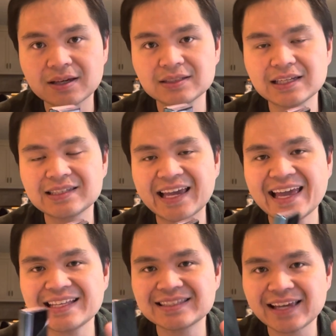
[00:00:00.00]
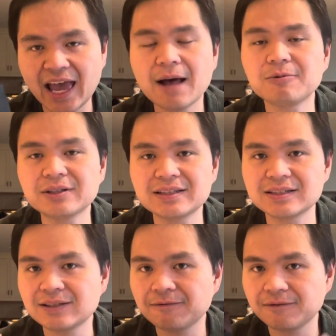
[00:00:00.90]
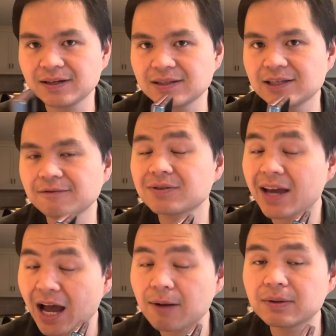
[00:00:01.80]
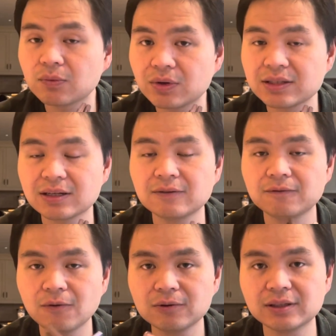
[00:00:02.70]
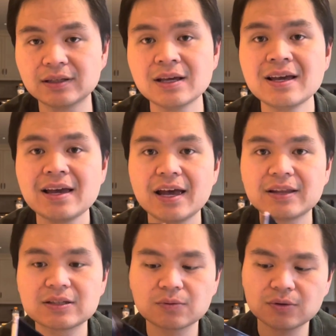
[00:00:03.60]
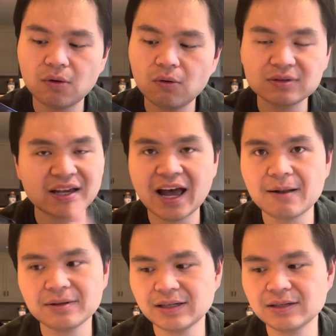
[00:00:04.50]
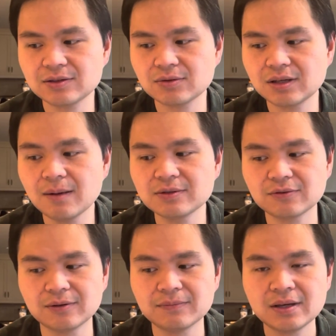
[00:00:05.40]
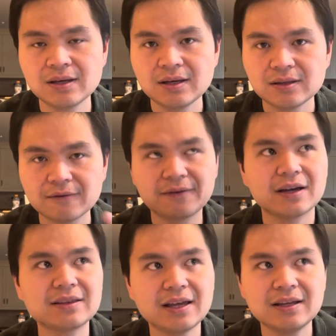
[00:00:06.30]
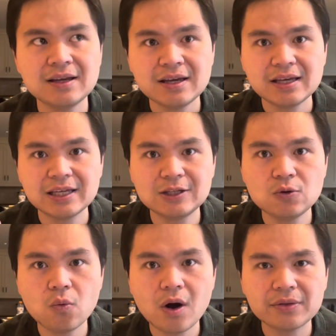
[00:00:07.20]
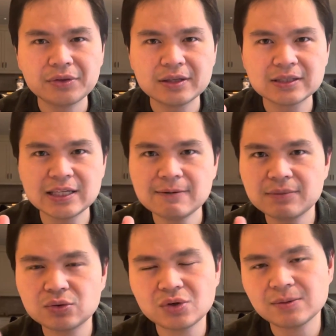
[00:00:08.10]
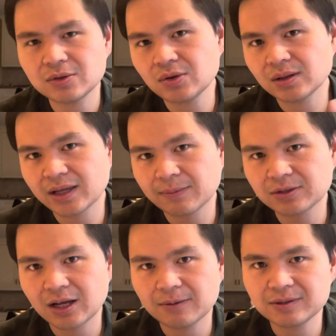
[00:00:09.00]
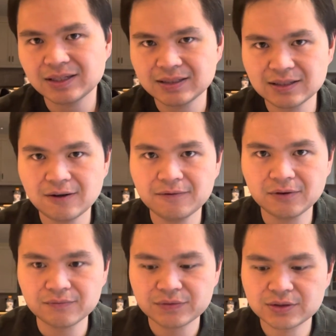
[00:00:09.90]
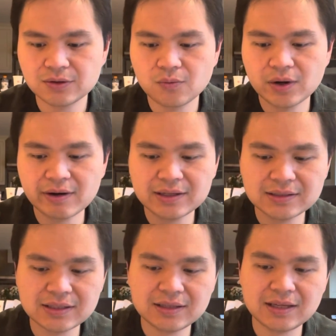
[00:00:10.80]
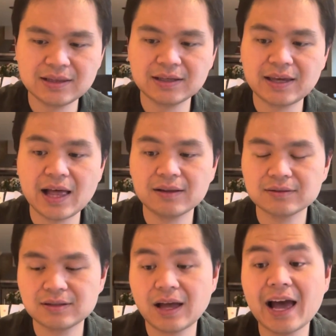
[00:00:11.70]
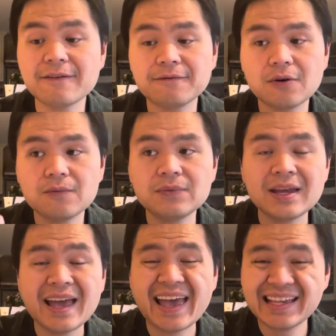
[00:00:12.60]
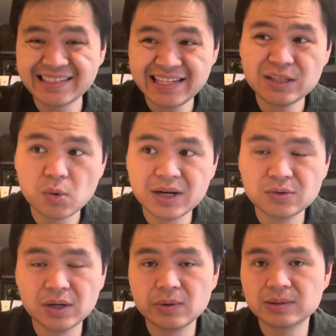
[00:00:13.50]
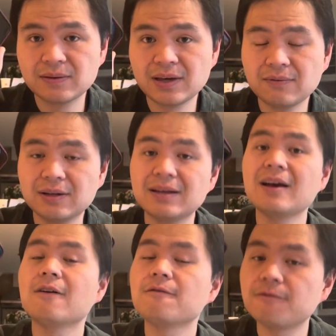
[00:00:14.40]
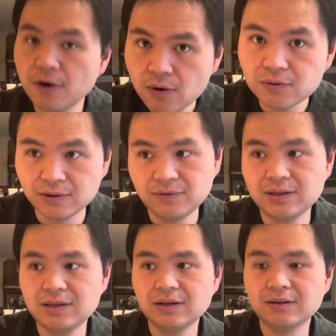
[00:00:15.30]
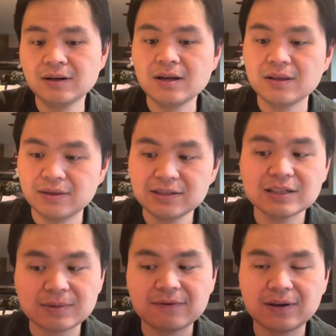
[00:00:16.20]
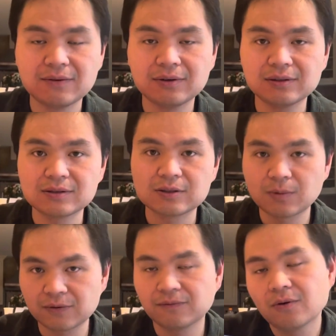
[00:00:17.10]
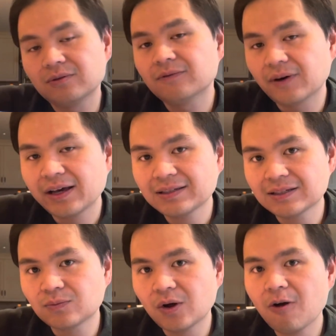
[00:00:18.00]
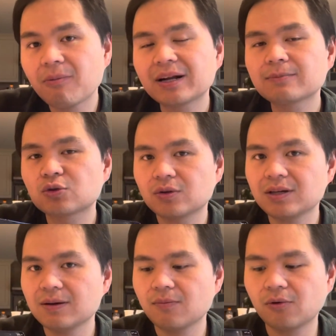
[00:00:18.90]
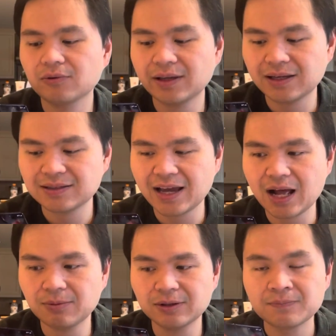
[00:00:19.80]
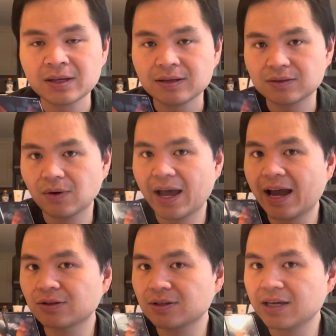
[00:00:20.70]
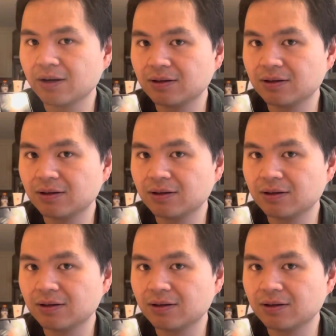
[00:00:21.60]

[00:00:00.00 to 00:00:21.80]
it's a tablet. It's a definitive tablet when it's unfolded, and that's where the whole tablet industry comes from. The fact that you want this in between laptops and cell phones. So where I said that the iPhone SE 2020 was my favorite phone of the year, this is my favorite smartphone device as well, but I'm treating it more like a tablet. So I actually carry